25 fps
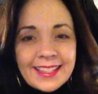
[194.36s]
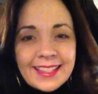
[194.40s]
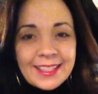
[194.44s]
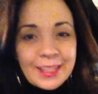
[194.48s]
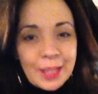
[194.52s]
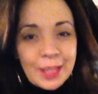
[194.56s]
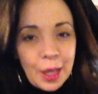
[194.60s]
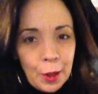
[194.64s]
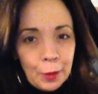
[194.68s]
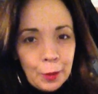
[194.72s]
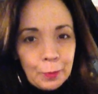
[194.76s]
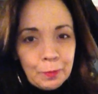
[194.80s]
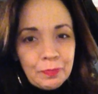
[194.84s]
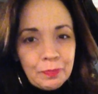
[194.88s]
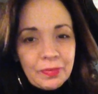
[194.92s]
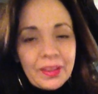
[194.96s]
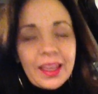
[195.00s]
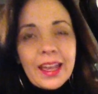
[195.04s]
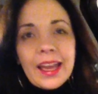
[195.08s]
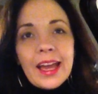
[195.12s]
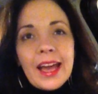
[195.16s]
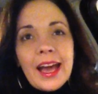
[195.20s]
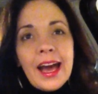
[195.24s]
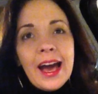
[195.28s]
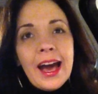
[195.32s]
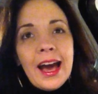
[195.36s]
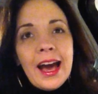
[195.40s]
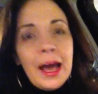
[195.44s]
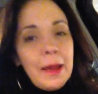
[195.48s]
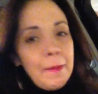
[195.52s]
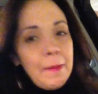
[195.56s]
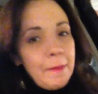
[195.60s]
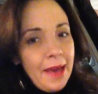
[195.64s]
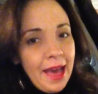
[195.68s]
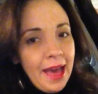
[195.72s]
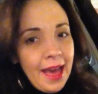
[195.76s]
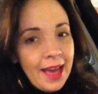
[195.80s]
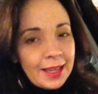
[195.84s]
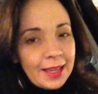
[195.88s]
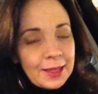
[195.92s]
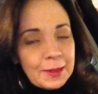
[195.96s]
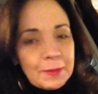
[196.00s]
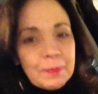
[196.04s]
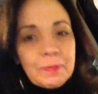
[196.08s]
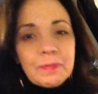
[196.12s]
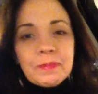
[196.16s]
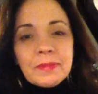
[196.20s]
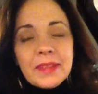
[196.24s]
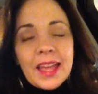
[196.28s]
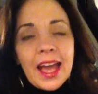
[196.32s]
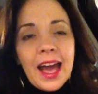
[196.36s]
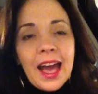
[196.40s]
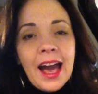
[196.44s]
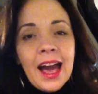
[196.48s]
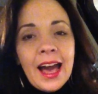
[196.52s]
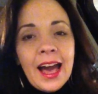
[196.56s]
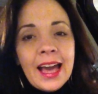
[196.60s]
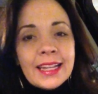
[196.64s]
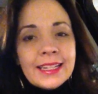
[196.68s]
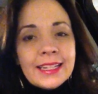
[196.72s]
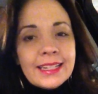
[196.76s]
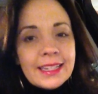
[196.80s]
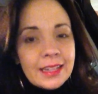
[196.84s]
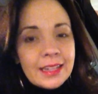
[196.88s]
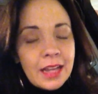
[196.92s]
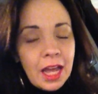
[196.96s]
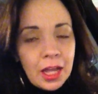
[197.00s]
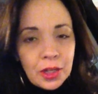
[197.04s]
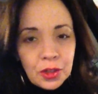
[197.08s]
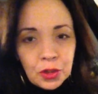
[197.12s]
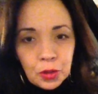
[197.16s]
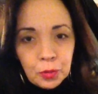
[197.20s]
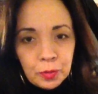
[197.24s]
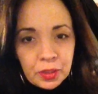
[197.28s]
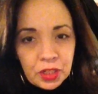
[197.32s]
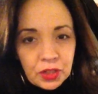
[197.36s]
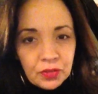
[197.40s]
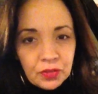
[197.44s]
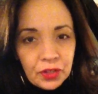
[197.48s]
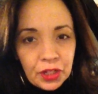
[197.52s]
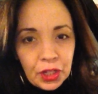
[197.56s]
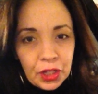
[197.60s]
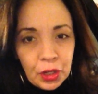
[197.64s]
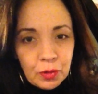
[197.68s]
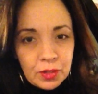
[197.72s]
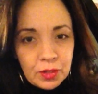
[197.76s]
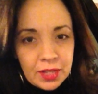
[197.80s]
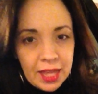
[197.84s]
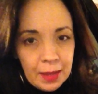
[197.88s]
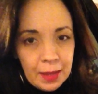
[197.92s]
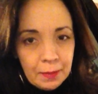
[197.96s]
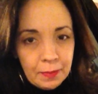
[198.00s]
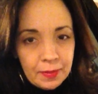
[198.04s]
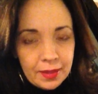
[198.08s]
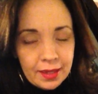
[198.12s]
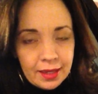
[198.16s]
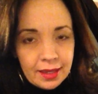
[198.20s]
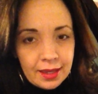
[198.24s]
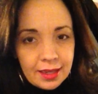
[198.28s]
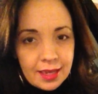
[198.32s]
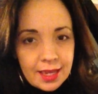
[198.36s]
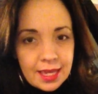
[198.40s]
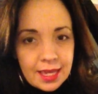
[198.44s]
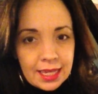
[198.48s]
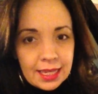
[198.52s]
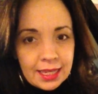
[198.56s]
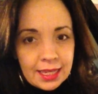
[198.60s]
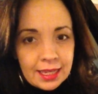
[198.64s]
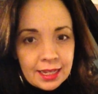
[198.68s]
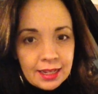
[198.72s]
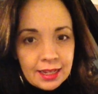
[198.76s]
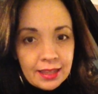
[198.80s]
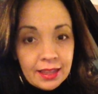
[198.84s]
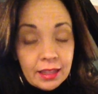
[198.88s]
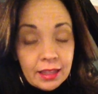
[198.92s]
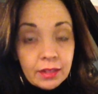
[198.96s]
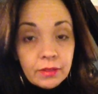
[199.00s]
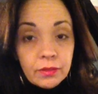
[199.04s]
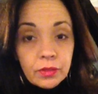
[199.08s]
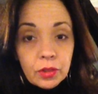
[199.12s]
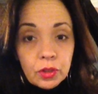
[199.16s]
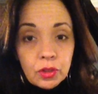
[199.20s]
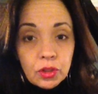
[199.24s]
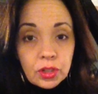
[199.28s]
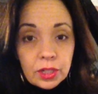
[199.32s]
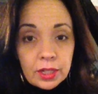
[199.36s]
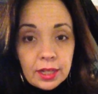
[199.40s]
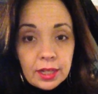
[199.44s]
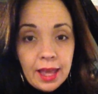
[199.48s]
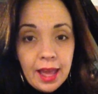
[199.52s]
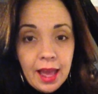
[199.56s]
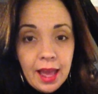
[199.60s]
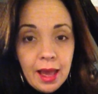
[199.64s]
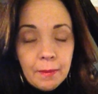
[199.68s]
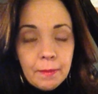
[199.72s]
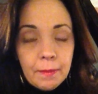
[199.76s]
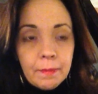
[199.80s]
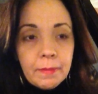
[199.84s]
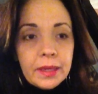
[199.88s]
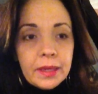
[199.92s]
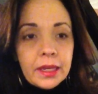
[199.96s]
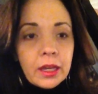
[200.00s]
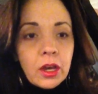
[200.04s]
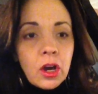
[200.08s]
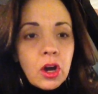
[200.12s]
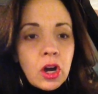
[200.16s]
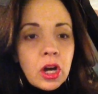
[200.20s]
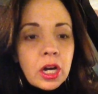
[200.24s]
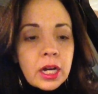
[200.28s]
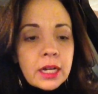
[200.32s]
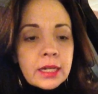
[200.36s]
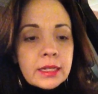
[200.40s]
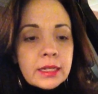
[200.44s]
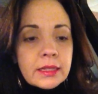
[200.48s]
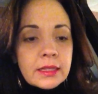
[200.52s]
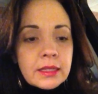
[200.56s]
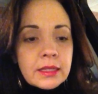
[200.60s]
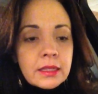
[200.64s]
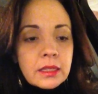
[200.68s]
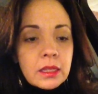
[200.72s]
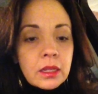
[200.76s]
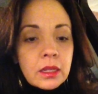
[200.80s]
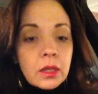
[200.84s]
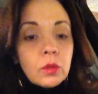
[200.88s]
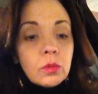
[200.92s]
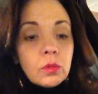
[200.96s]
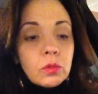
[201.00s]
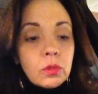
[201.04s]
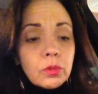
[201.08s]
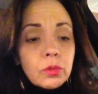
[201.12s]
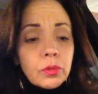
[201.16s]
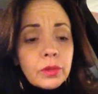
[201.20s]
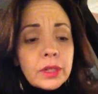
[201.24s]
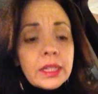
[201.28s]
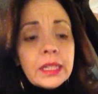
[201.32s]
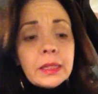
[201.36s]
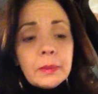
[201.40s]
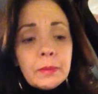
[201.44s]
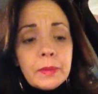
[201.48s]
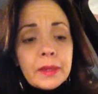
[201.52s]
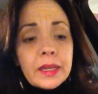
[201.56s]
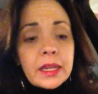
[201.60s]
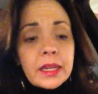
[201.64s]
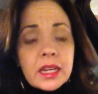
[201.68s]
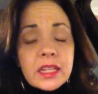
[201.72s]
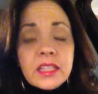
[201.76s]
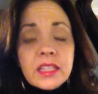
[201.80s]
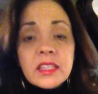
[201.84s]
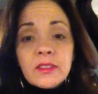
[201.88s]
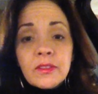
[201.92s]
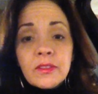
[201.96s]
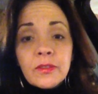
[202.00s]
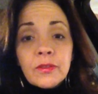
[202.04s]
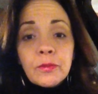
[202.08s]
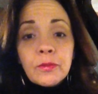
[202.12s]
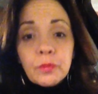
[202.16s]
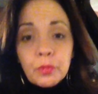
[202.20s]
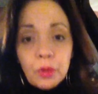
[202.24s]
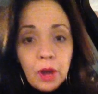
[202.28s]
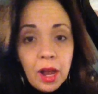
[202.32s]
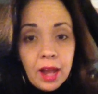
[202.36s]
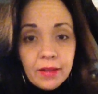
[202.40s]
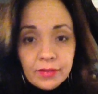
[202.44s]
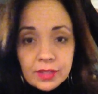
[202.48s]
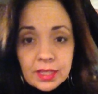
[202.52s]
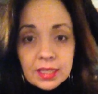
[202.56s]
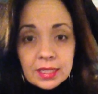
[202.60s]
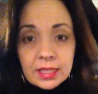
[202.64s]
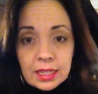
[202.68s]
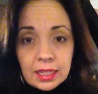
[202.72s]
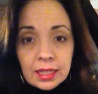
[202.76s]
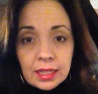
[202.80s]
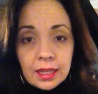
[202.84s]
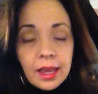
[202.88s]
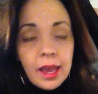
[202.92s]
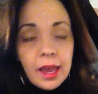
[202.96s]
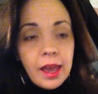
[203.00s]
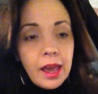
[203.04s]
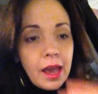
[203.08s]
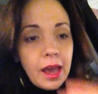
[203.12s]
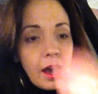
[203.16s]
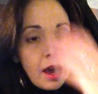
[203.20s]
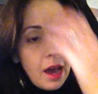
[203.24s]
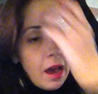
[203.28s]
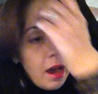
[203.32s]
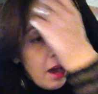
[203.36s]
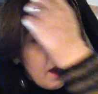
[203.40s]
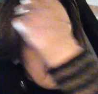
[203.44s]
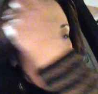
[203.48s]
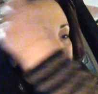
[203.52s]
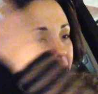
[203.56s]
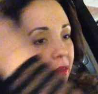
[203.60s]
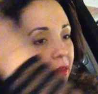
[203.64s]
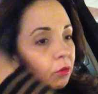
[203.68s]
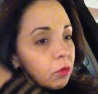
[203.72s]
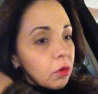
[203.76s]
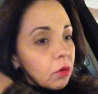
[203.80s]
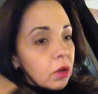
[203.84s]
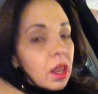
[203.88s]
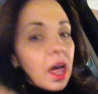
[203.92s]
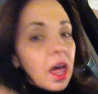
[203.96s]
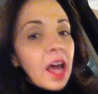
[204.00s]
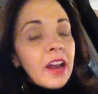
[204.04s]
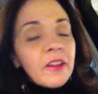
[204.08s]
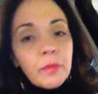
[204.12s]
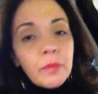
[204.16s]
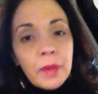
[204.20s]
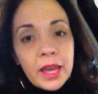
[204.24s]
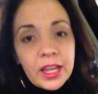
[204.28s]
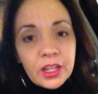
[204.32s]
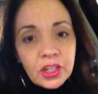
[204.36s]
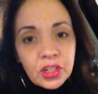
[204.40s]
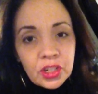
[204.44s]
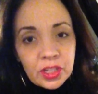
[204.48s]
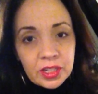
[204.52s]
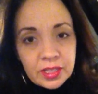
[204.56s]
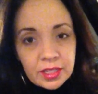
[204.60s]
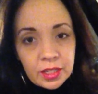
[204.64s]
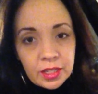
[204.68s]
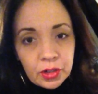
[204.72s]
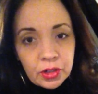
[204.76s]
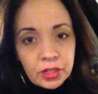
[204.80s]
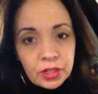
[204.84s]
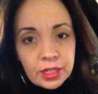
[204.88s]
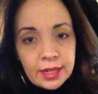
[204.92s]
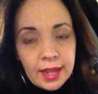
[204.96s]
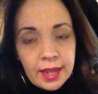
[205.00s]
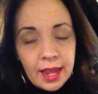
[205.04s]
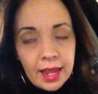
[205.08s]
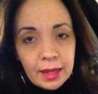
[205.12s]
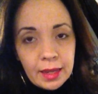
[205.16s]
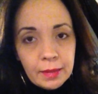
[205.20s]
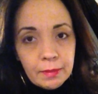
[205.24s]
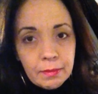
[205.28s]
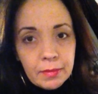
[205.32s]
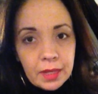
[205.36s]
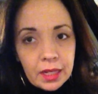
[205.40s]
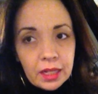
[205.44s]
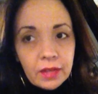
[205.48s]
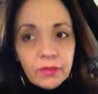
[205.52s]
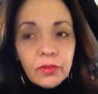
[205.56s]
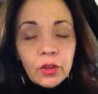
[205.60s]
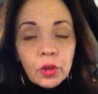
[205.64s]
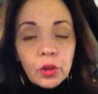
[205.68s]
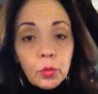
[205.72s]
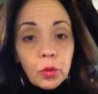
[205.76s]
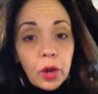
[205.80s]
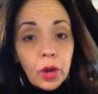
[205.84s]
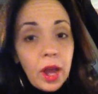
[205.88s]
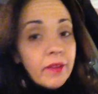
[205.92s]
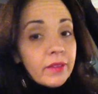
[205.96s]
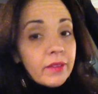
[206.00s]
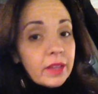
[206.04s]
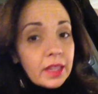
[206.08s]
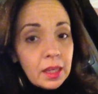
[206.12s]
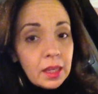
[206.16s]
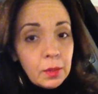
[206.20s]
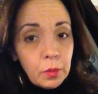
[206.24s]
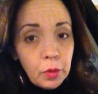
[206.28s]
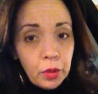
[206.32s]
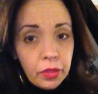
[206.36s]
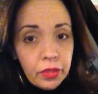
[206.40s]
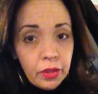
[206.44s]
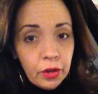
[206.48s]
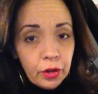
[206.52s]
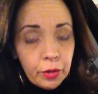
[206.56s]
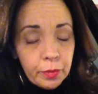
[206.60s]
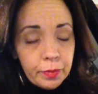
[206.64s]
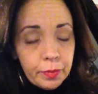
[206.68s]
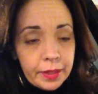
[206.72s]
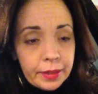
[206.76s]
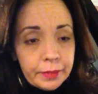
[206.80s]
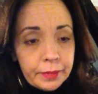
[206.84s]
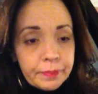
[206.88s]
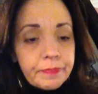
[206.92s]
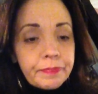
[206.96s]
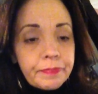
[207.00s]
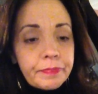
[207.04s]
So, I'm back. I did not do much videotaping in the infusion lab because, well, really because of privacy. There were a lot of patients there today, many of whom were having chemotherapy.